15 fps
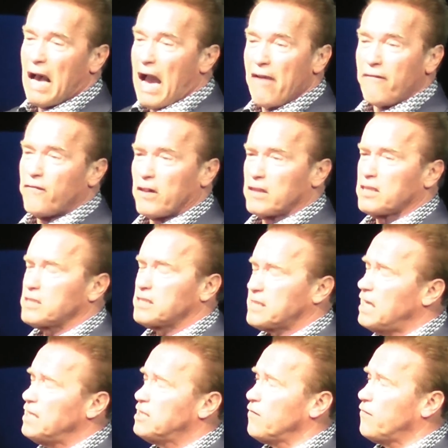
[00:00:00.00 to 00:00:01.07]
I felt this
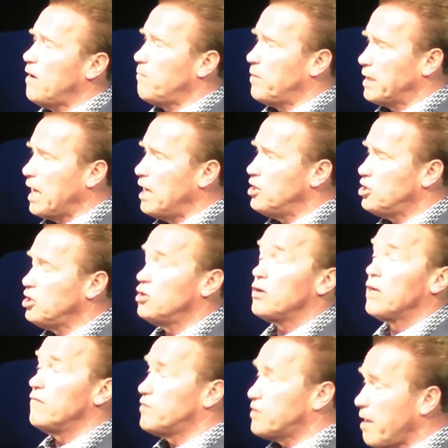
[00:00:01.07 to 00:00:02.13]
sense of obligation
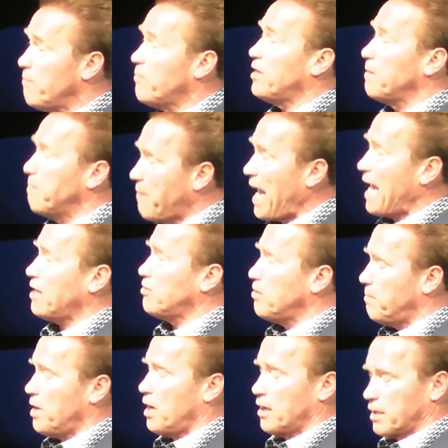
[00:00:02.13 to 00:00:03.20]
to give something back
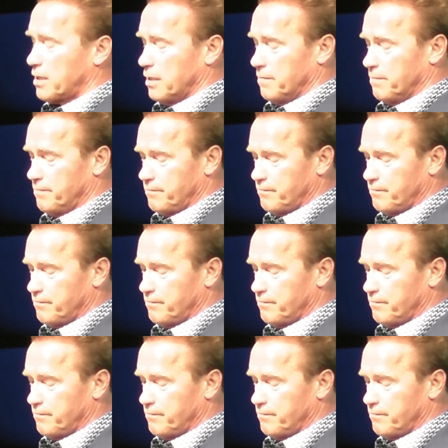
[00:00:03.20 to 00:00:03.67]
to America.